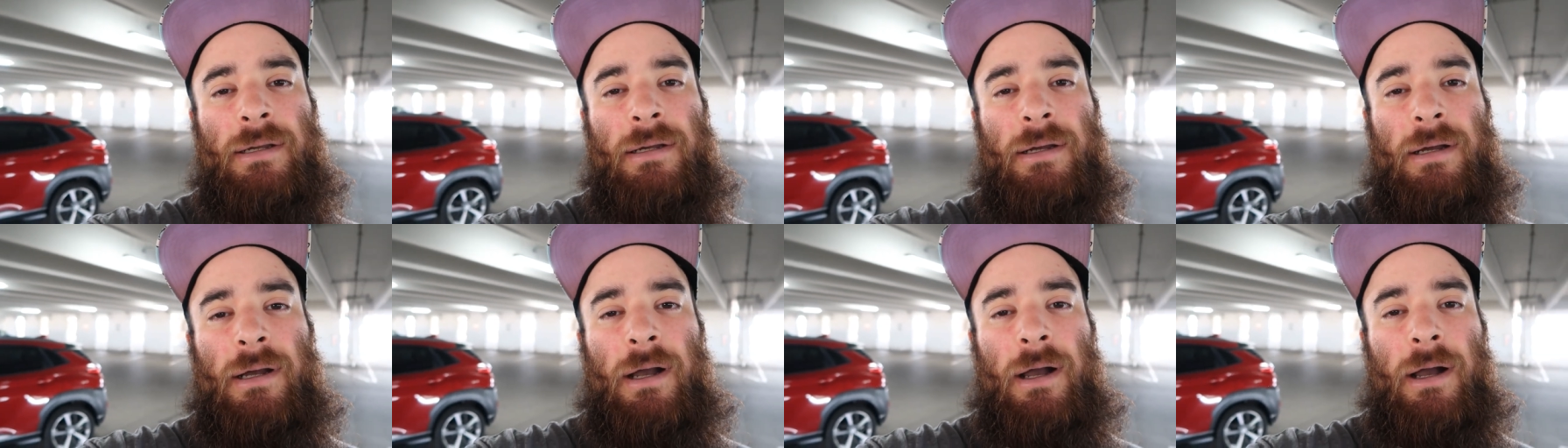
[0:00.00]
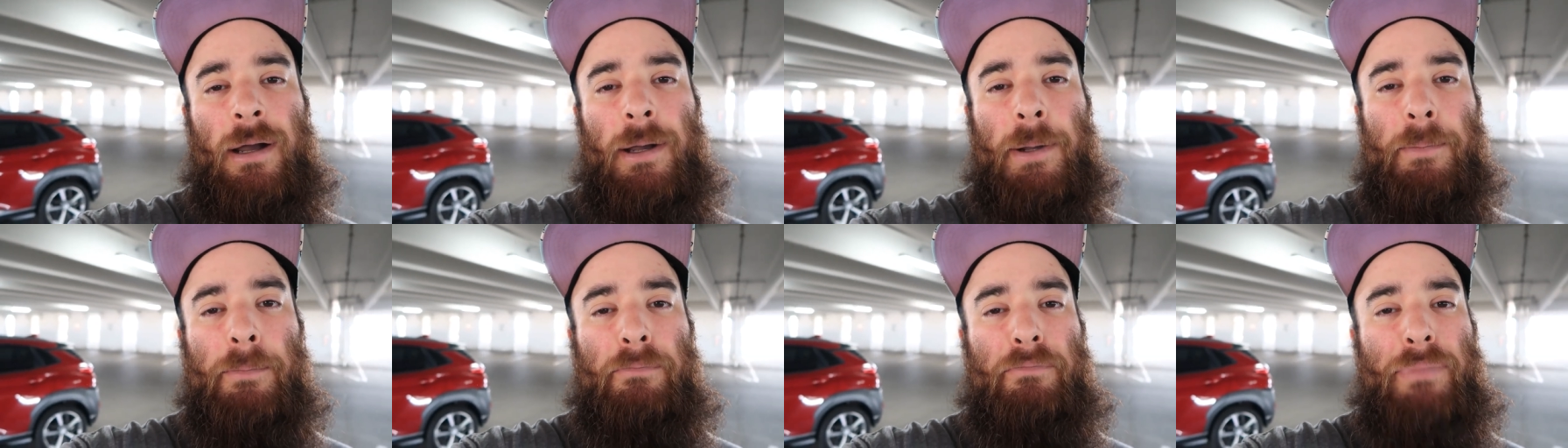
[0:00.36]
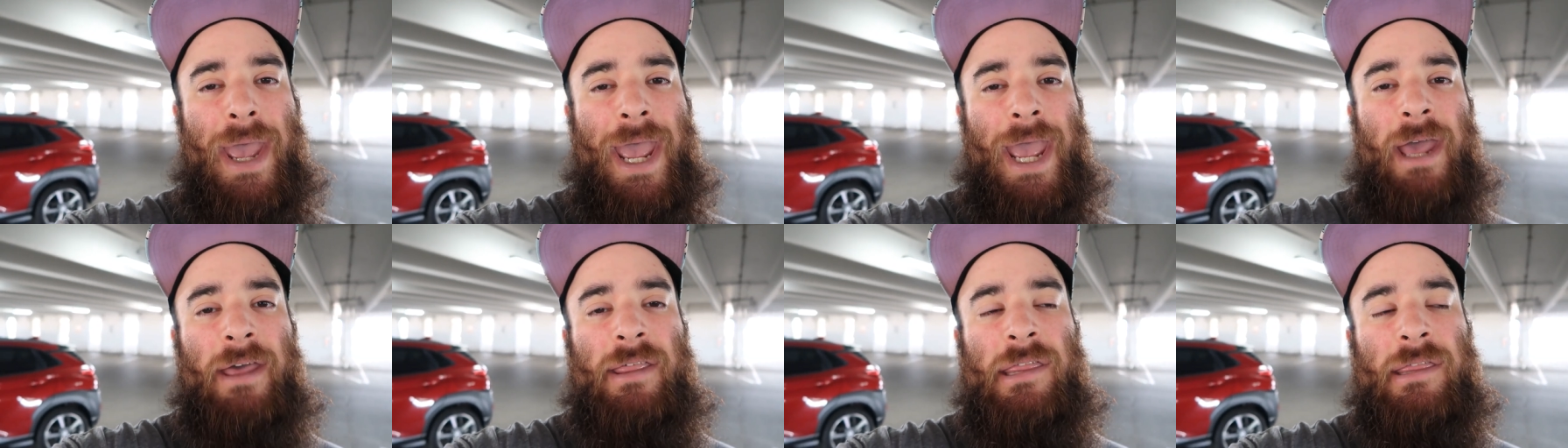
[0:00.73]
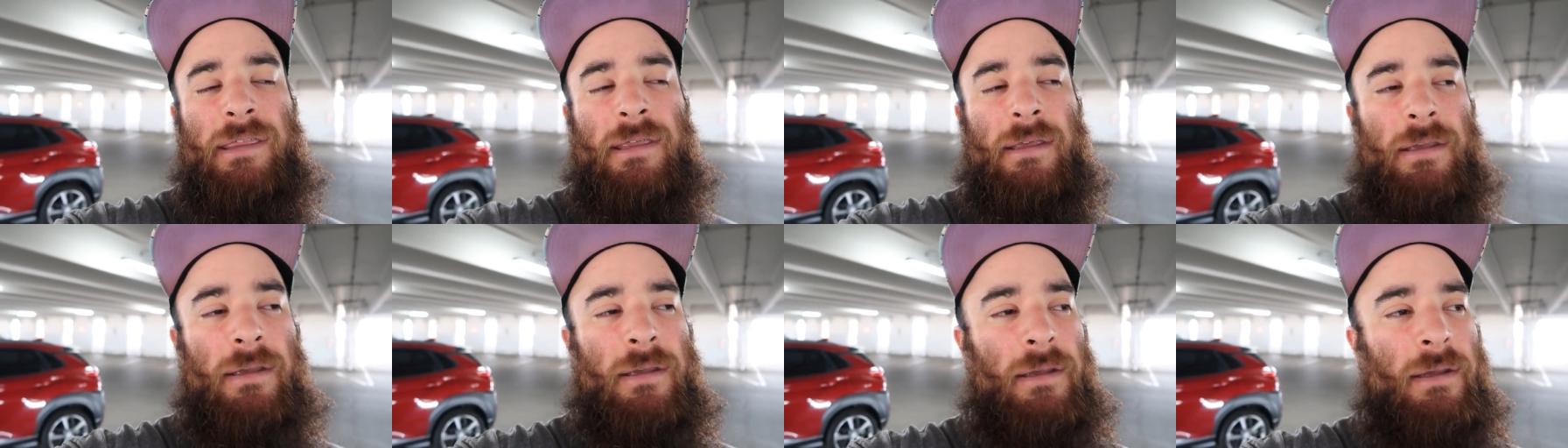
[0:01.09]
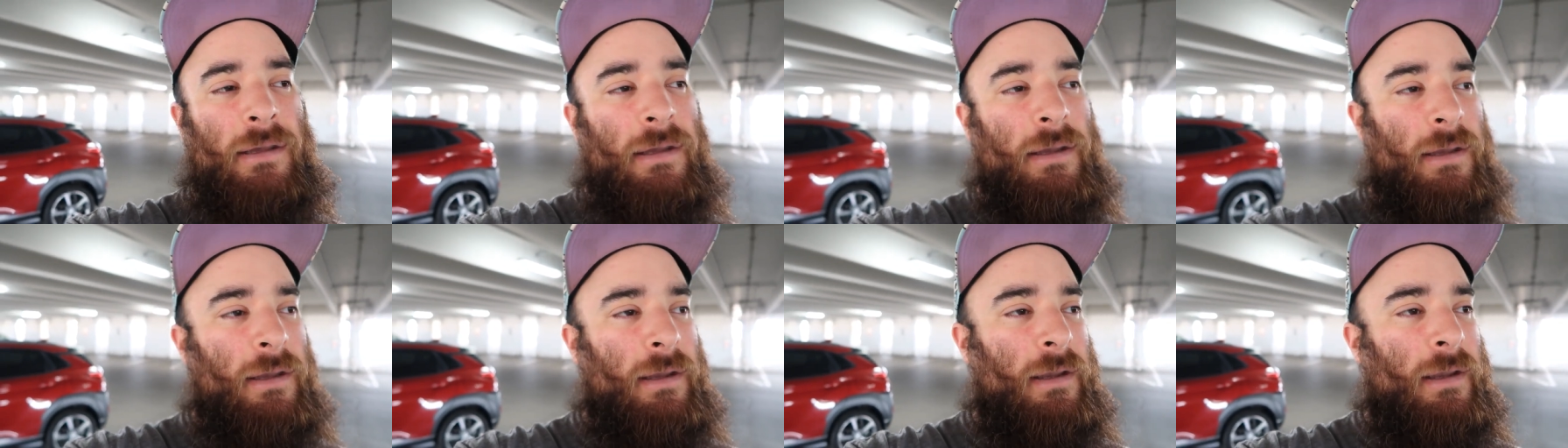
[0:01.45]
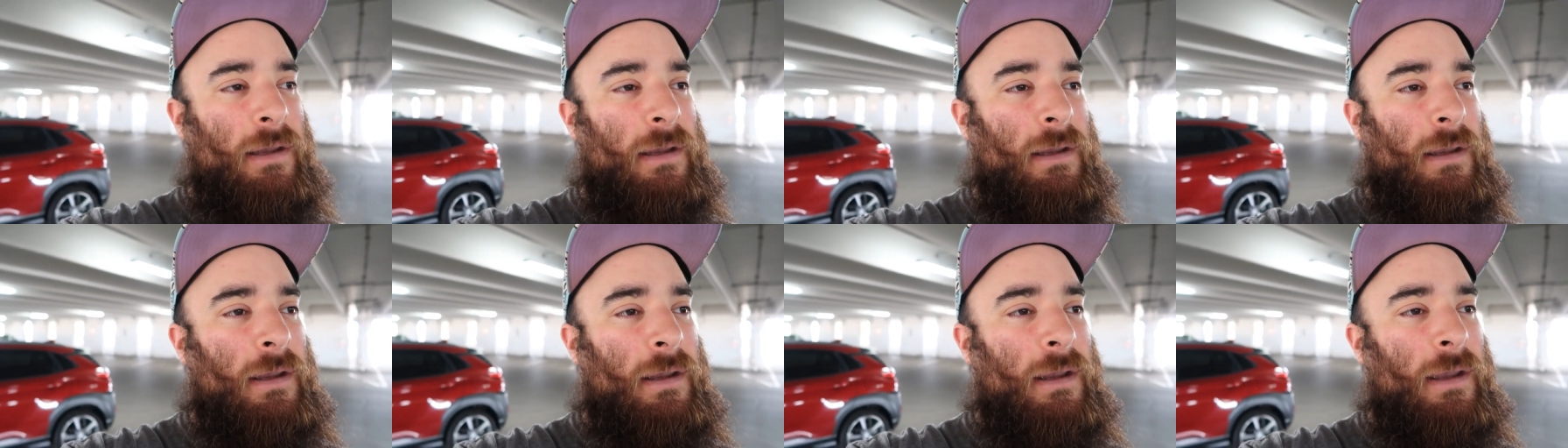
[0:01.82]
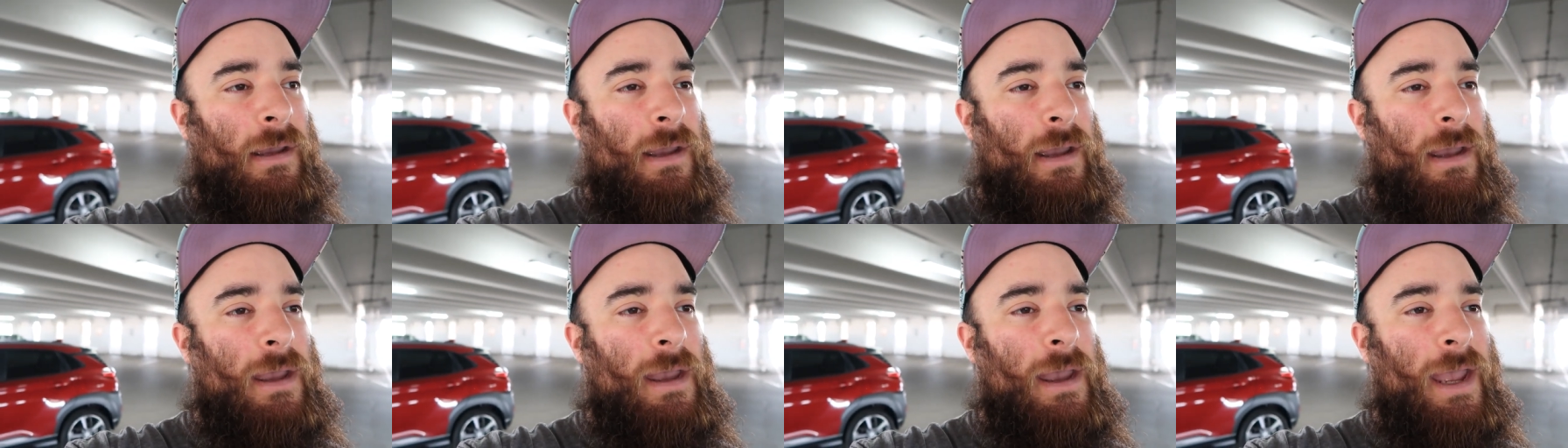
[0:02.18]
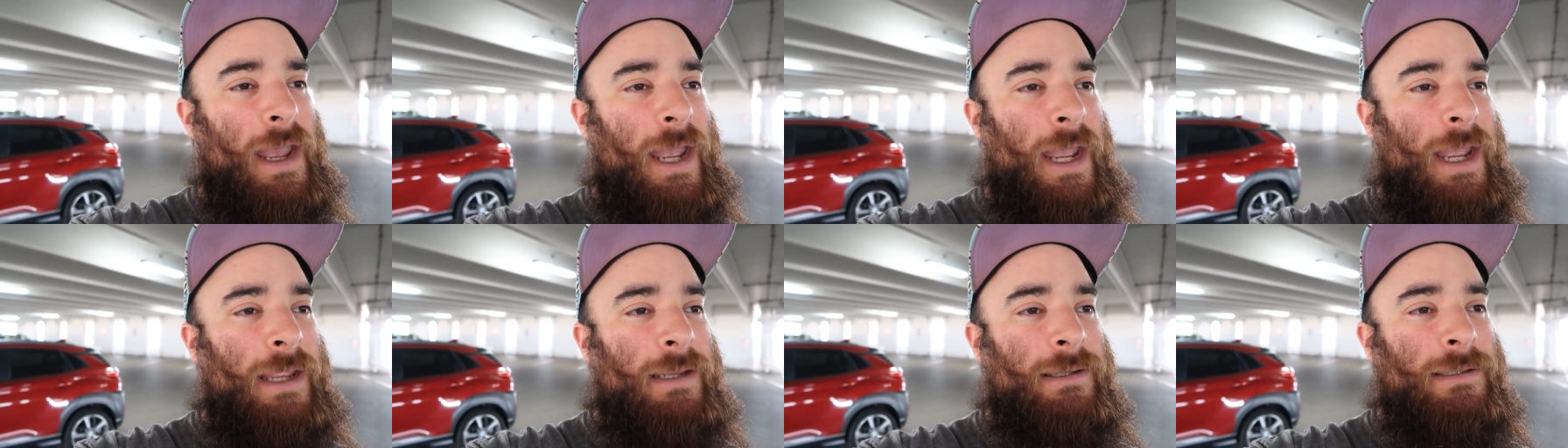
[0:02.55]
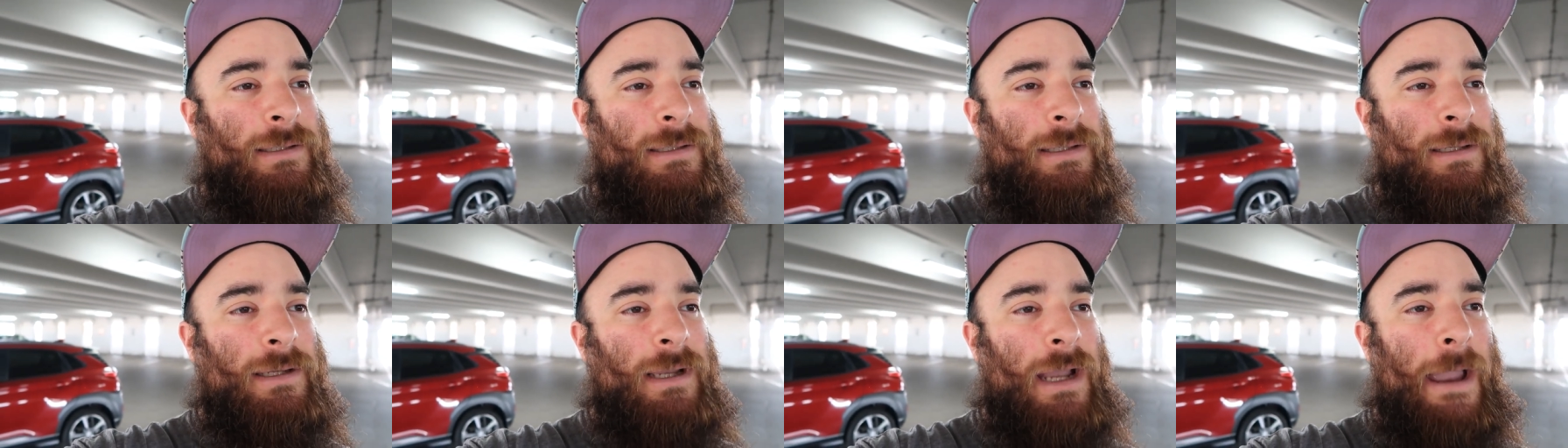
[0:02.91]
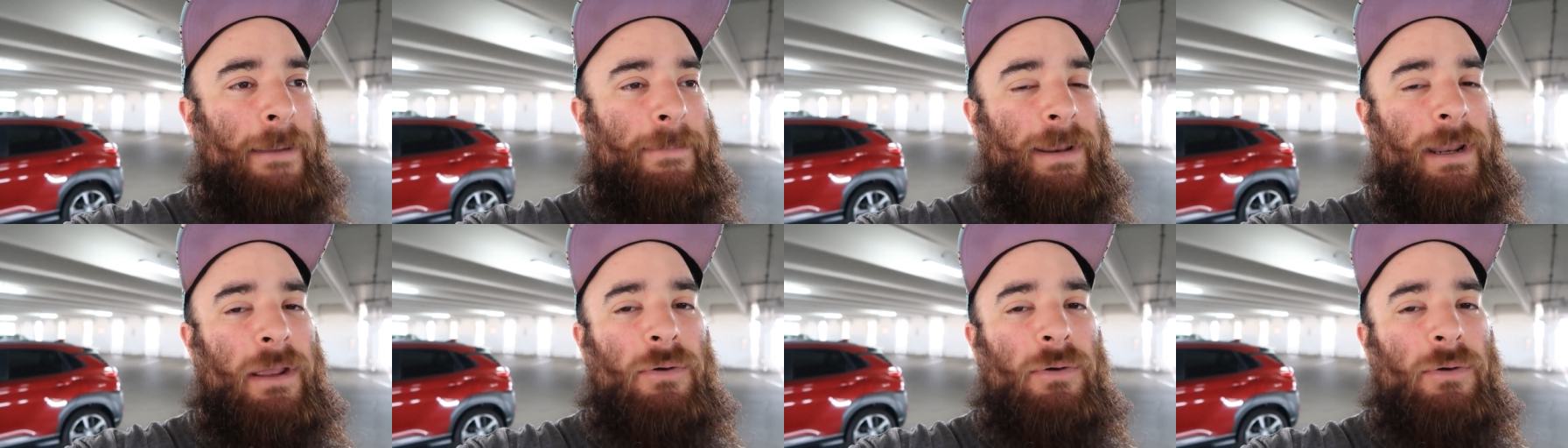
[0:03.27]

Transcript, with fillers: um, path and I mean,